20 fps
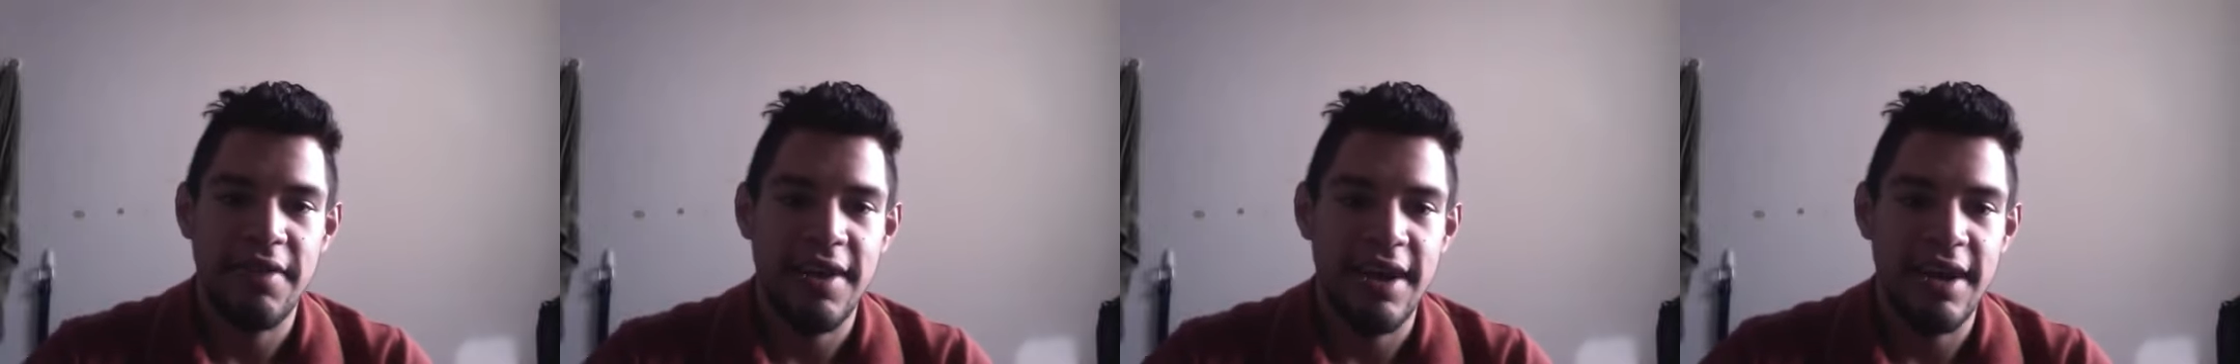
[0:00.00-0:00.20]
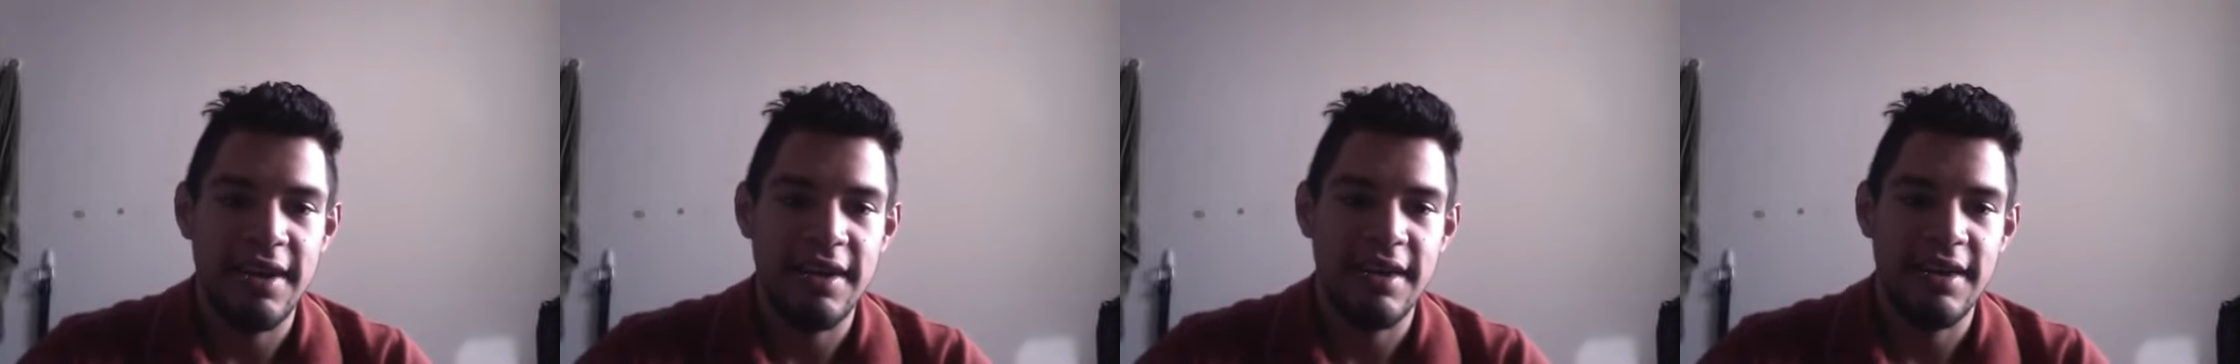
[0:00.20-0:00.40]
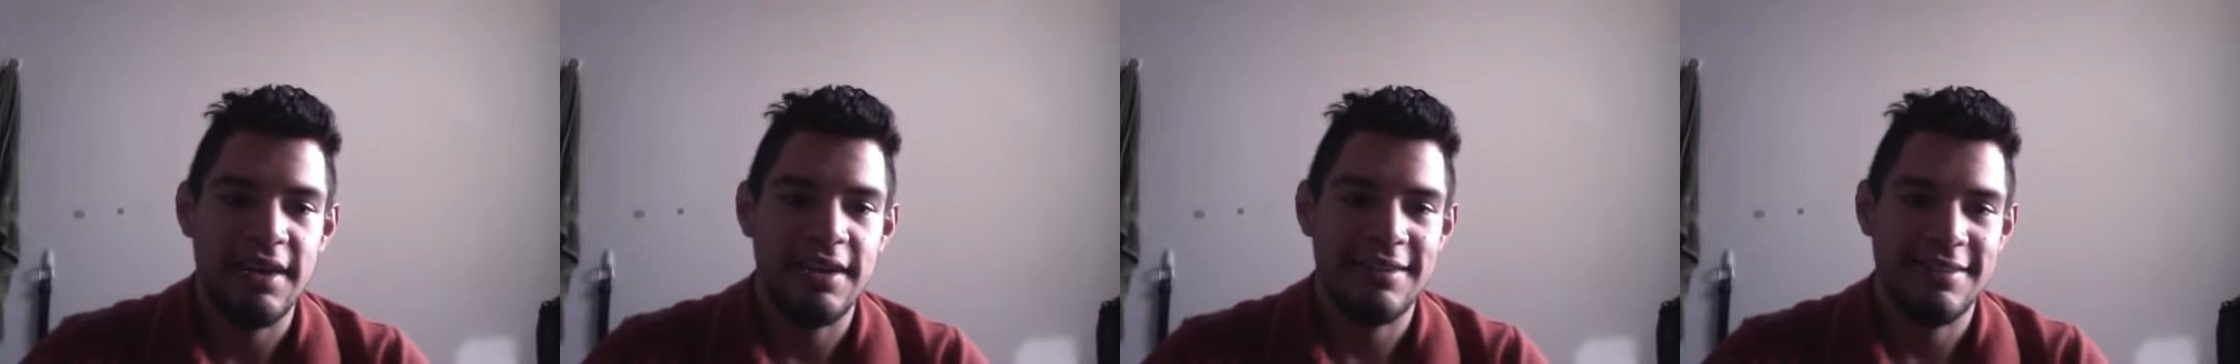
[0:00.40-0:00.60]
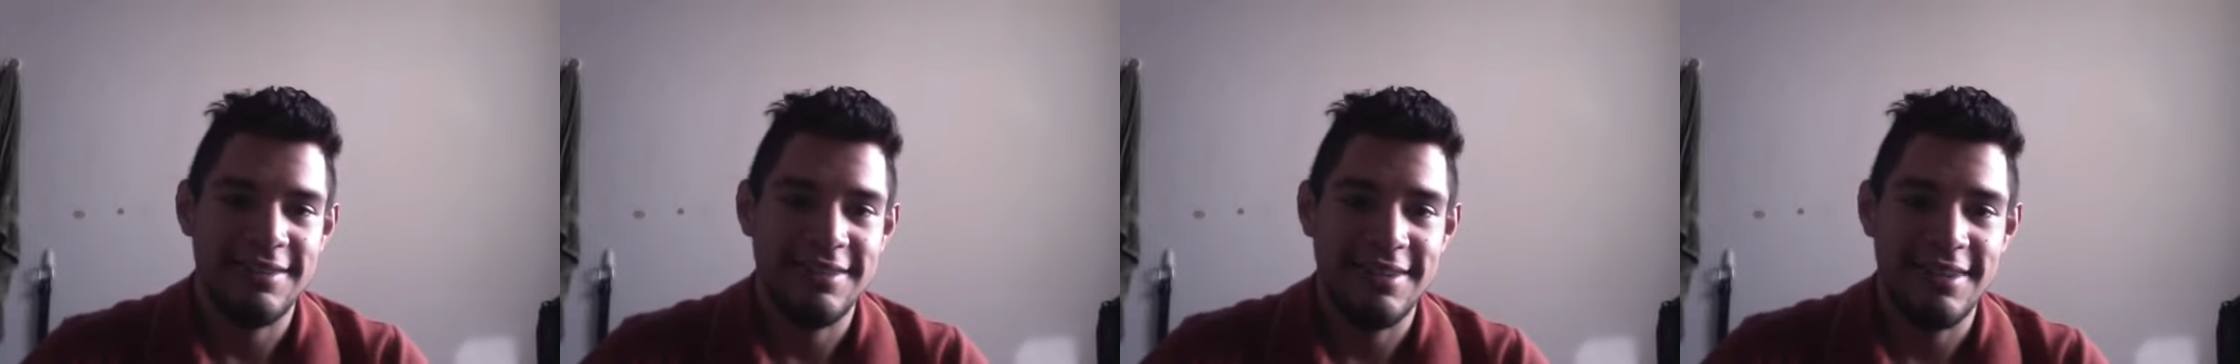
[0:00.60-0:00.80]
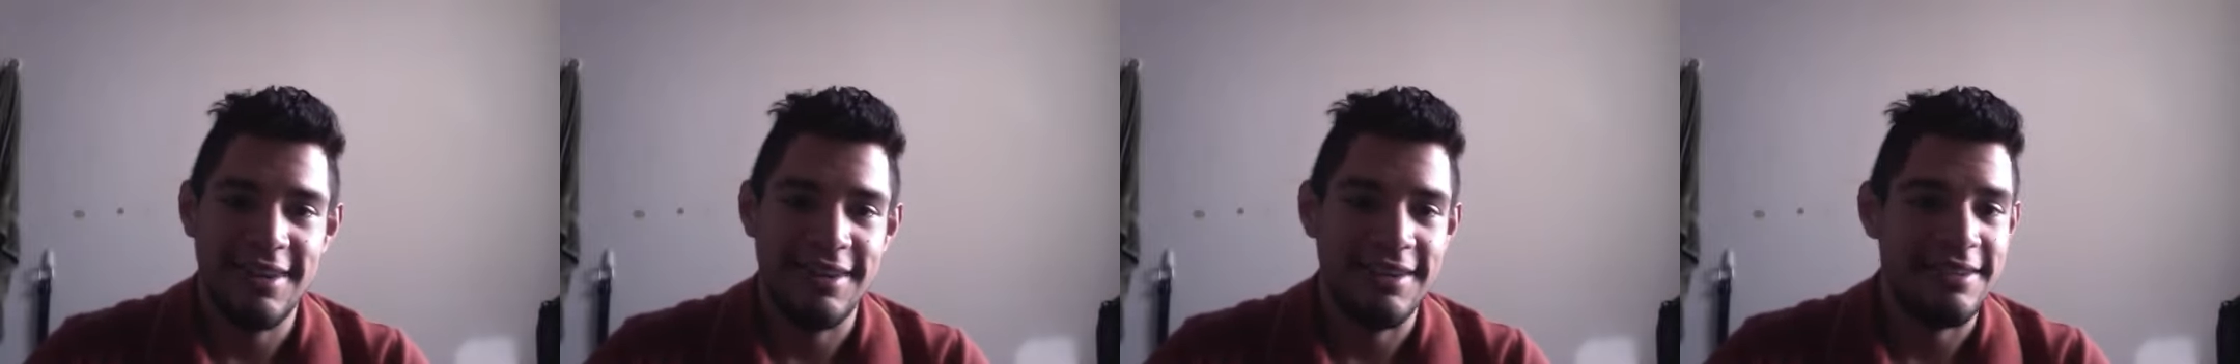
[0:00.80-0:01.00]
to be dropped
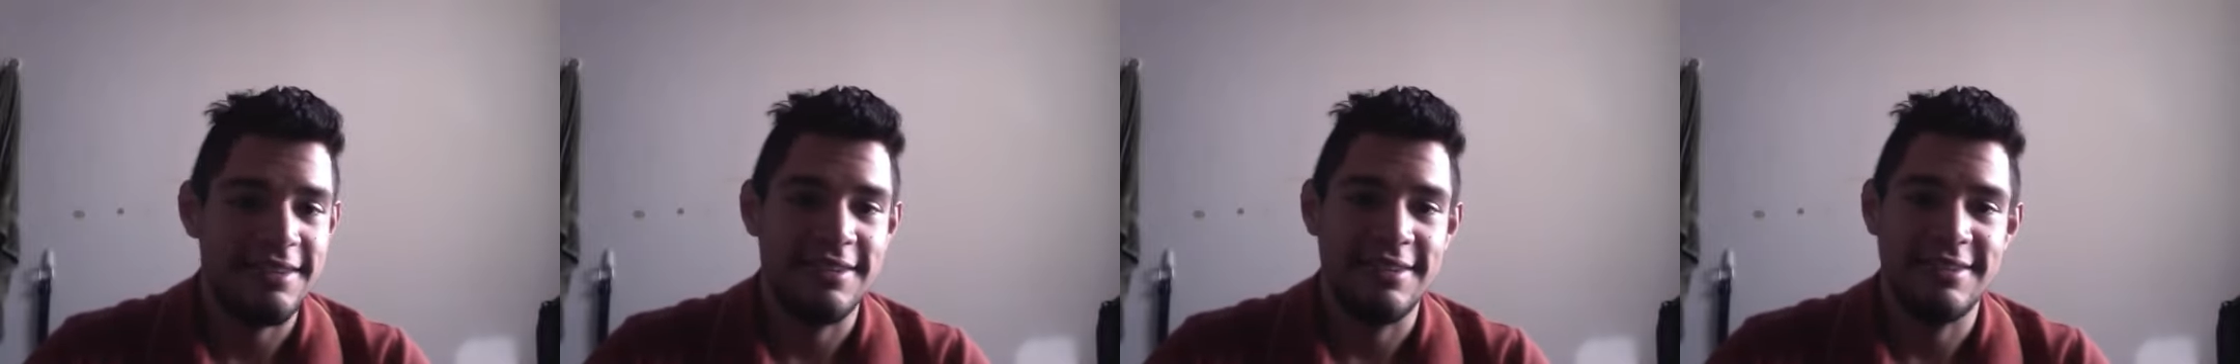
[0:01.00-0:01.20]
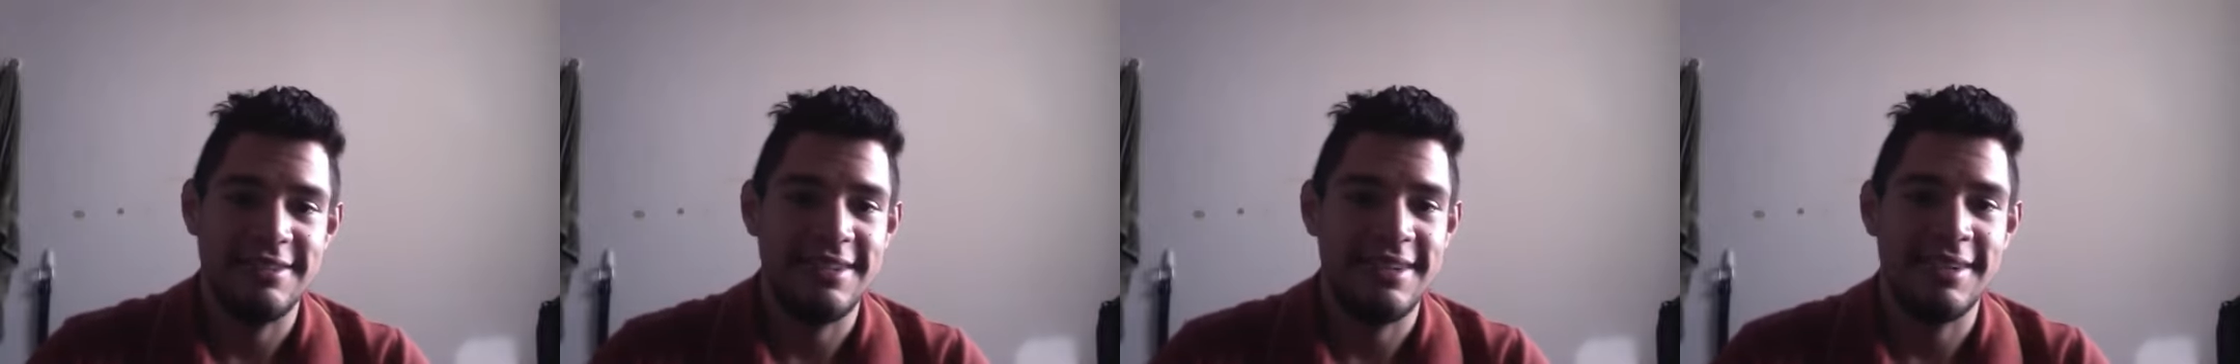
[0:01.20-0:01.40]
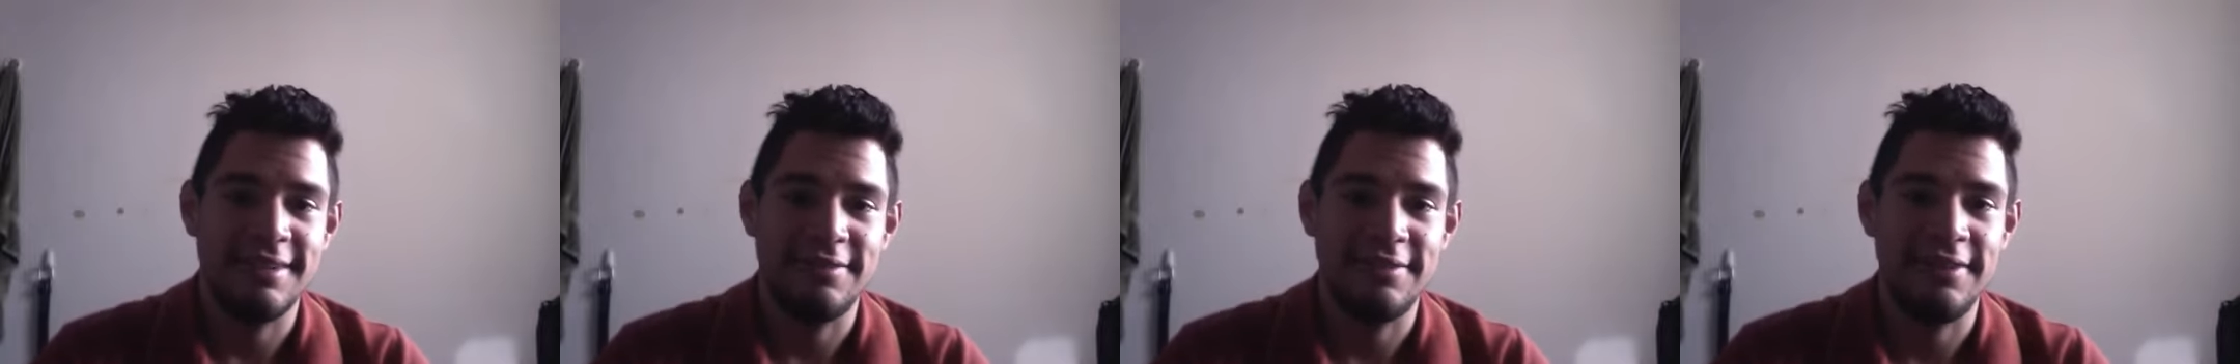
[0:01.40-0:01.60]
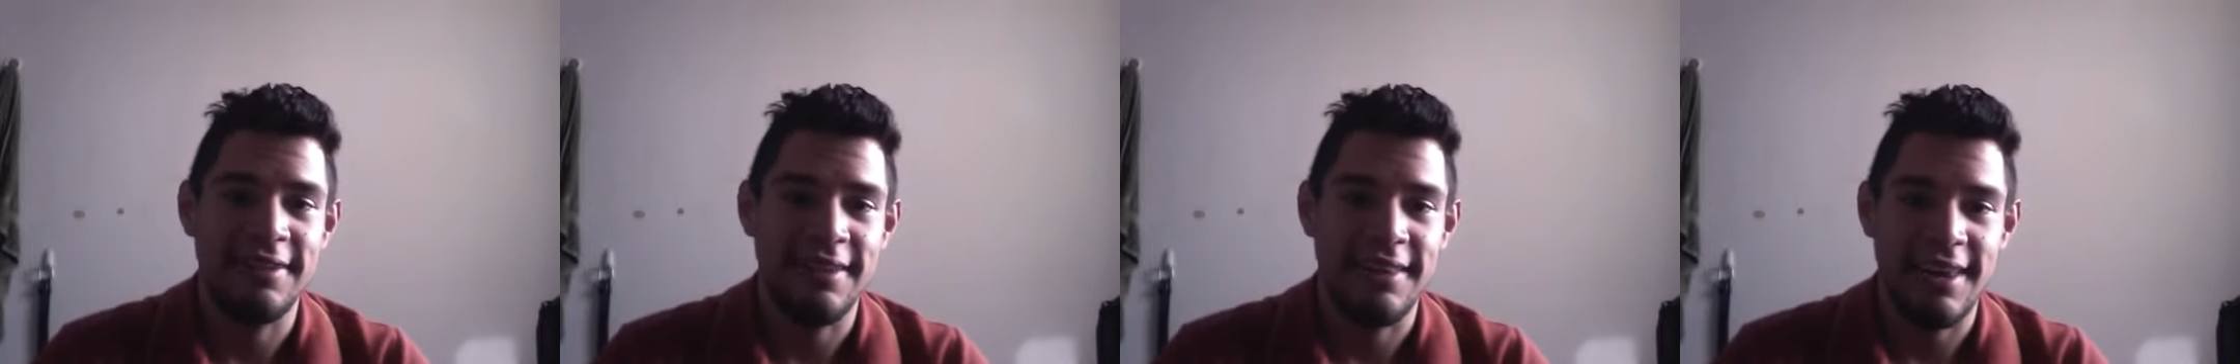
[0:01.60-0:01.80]
off at, and I could not